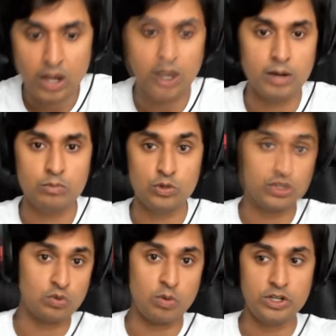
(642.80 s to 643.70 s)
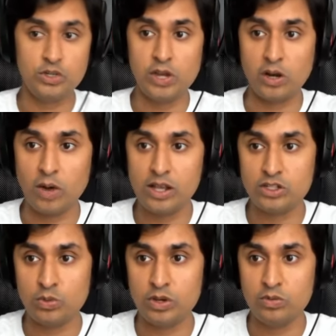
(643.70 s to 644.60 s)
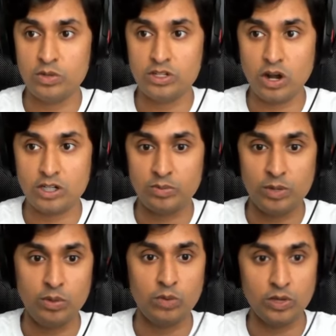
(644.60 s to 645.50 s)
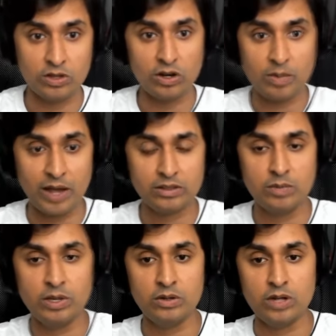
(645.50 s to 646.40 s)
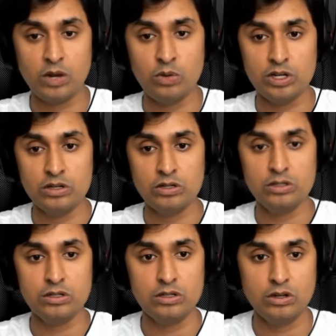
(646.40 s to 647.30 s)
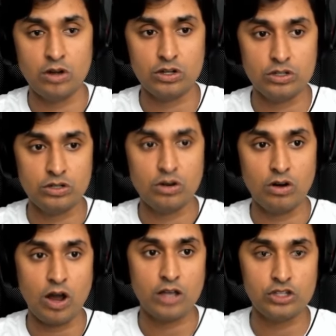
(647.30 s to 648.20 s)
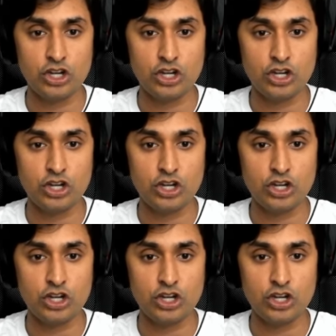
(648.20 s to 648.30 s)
um, which is what we do here, right? So we we talk to people and we learn about them, and, and we are not